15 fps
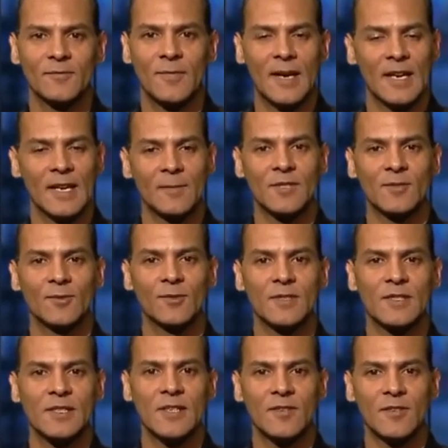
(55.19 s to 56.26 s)
My name is
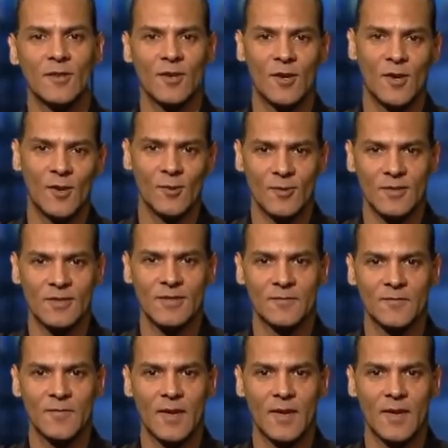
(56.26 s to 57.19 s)
Louis Sierra, your host.